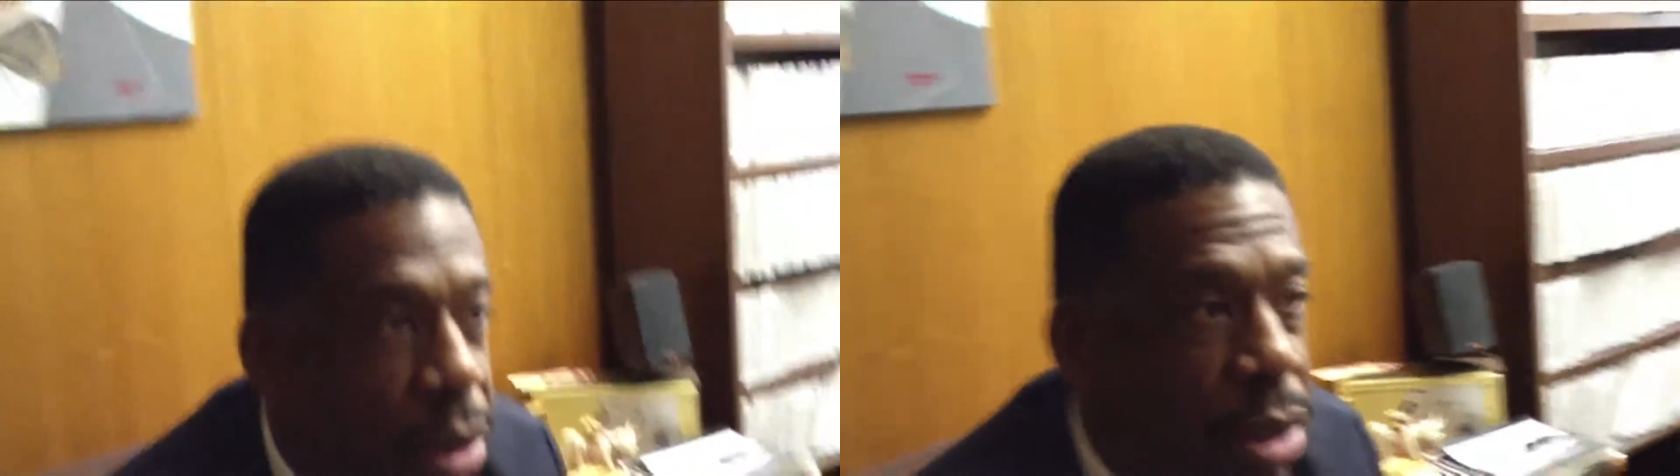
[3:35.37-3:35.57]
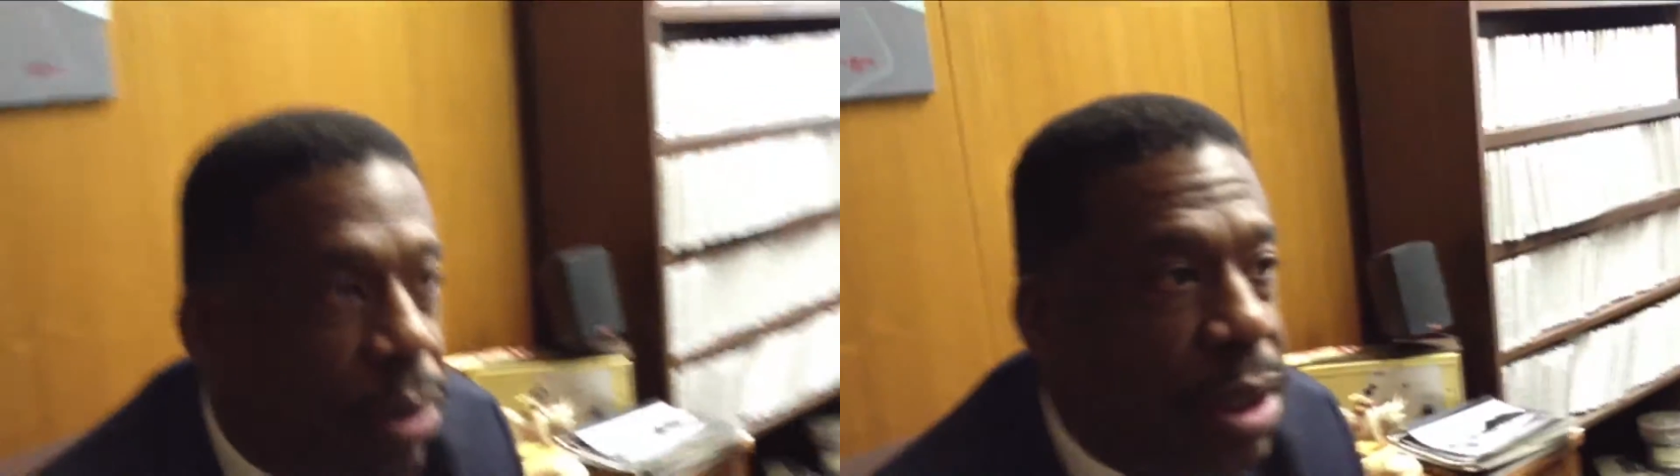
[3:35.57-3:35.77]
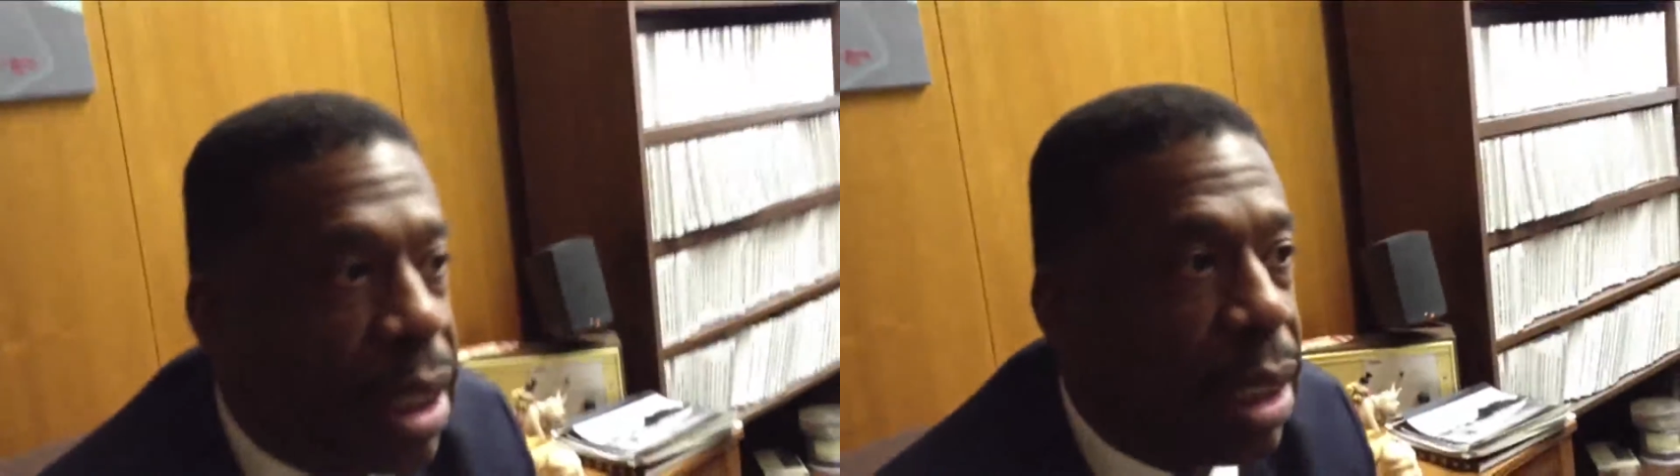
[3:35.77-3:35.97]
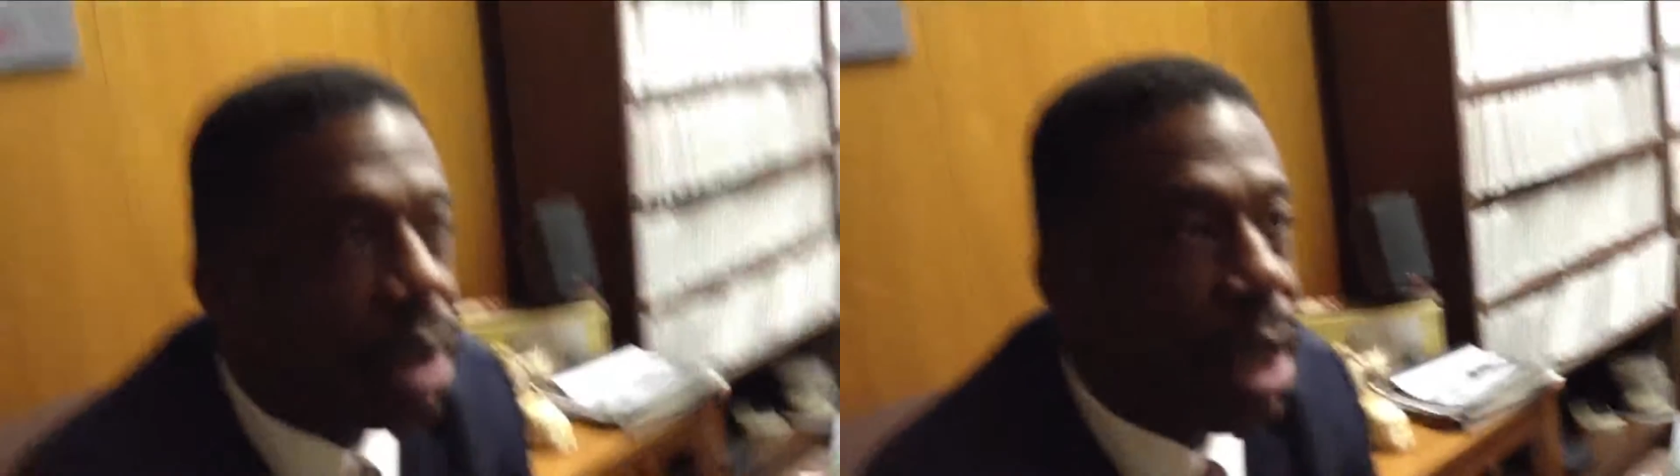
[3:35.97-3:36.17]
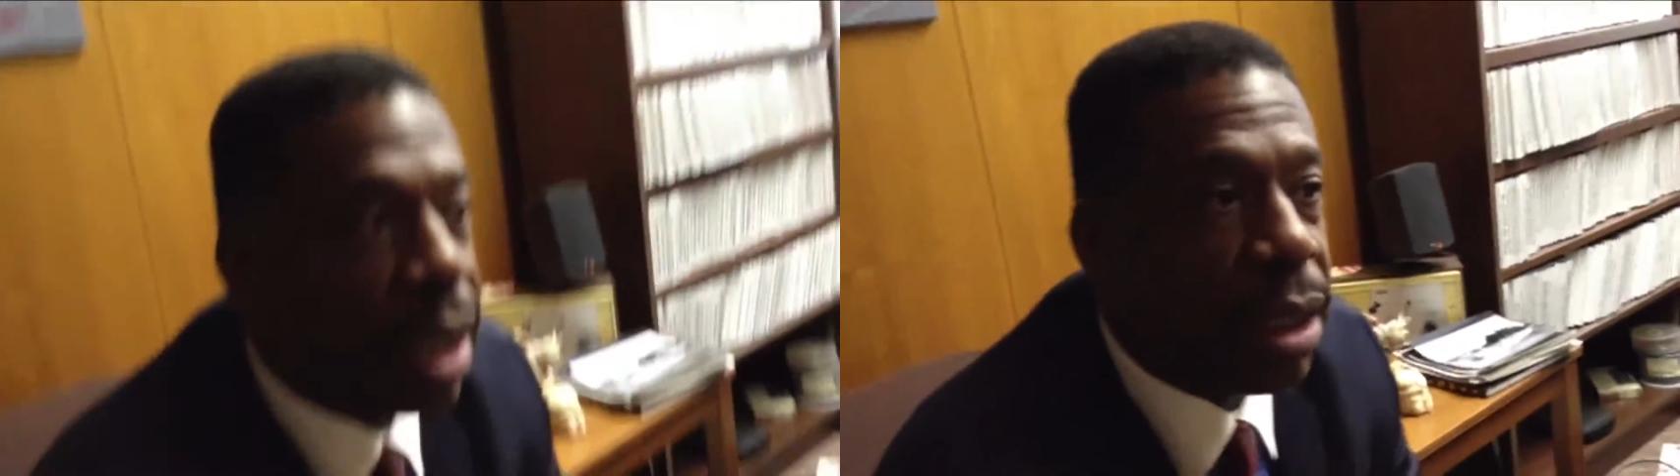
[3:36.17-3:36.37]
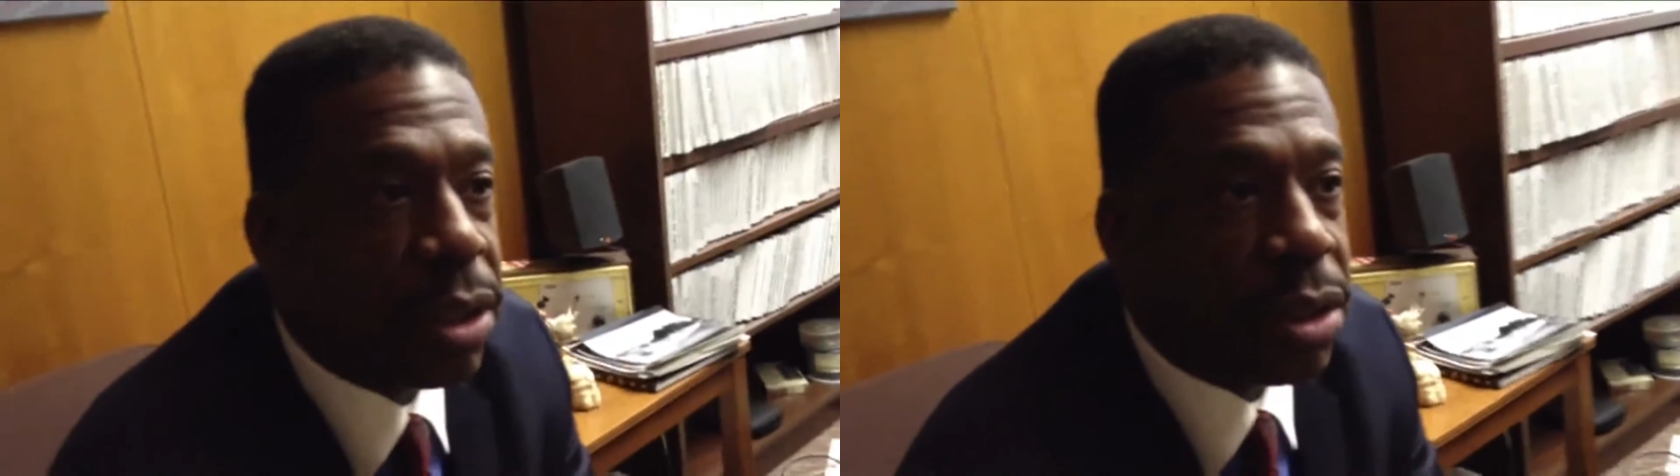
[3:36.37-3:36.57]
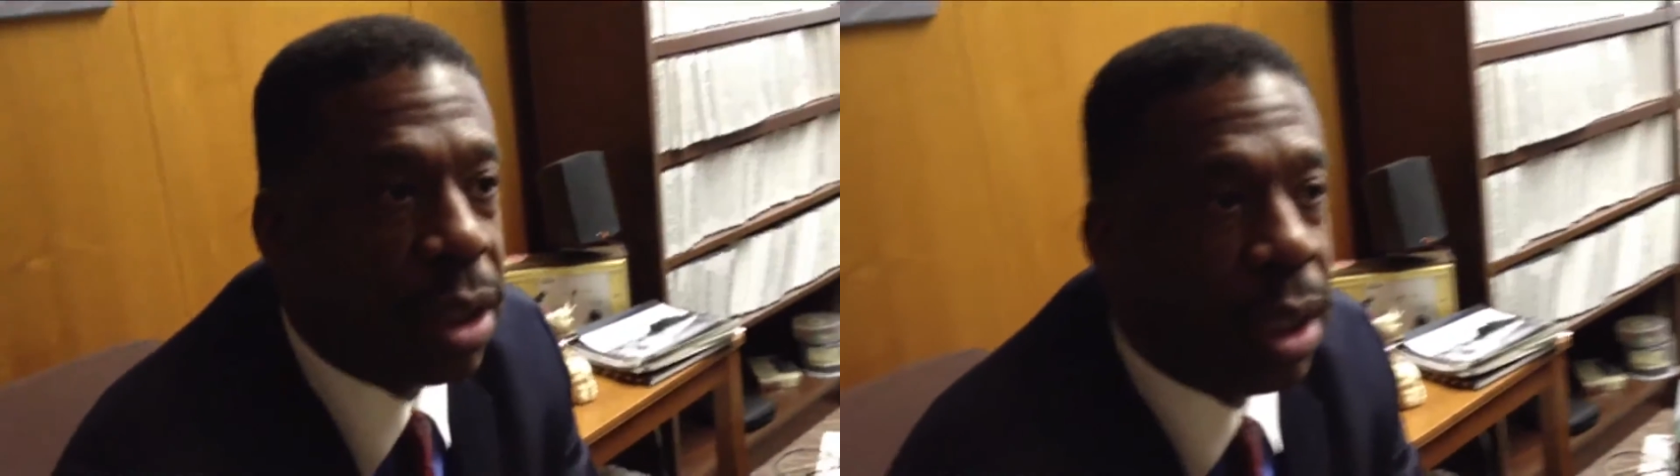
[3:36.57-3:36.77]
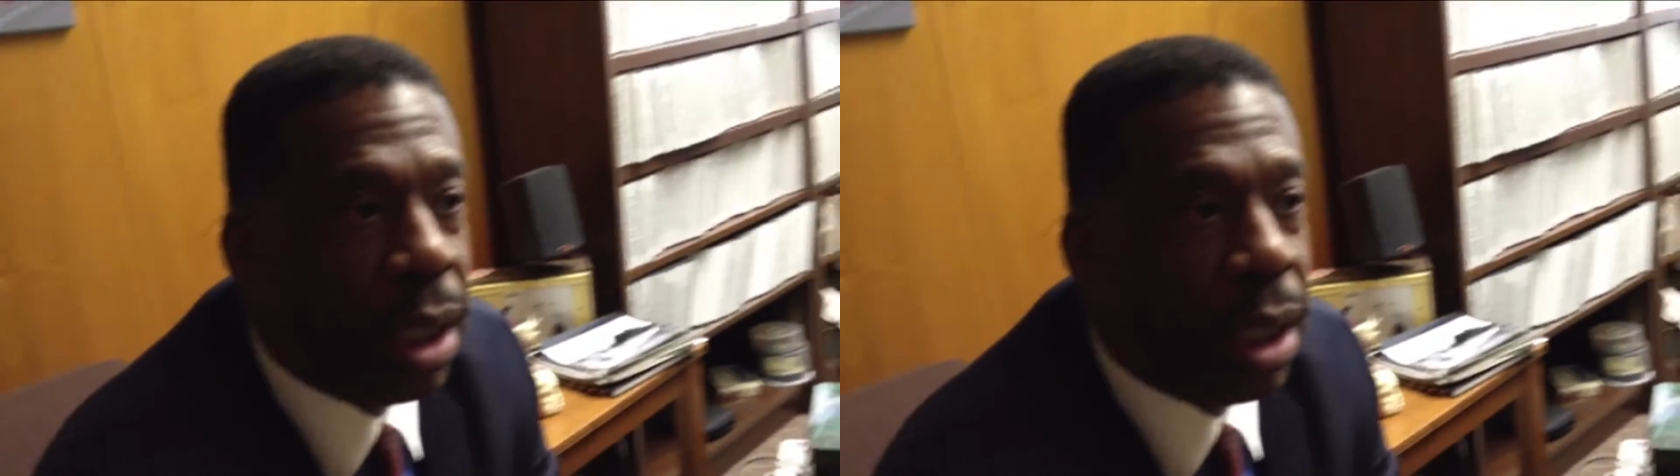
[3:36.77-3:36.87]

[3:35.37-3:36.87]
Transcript: to attend college,